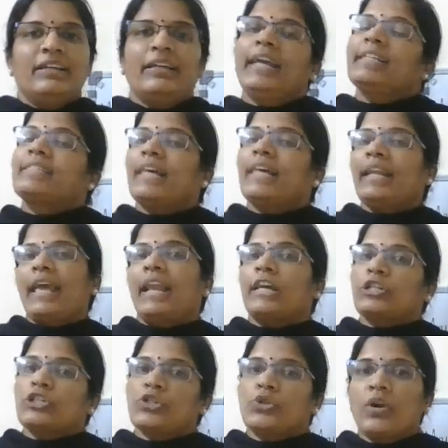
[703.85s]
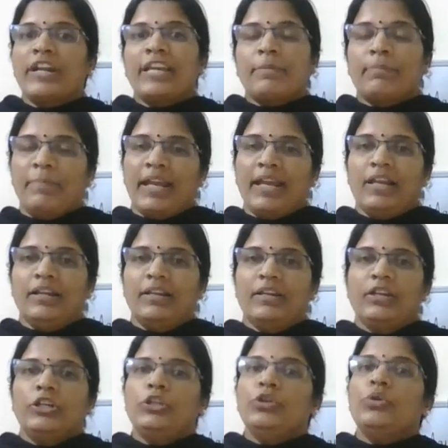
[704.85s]
It's an electronic mail.
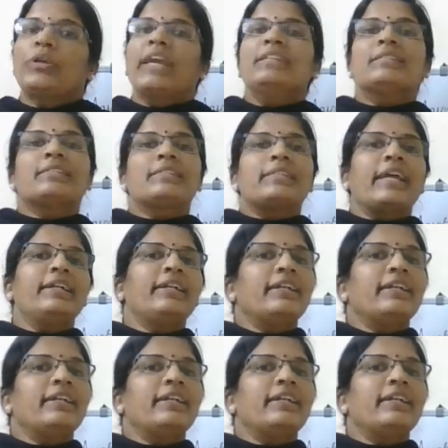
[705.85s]
You can send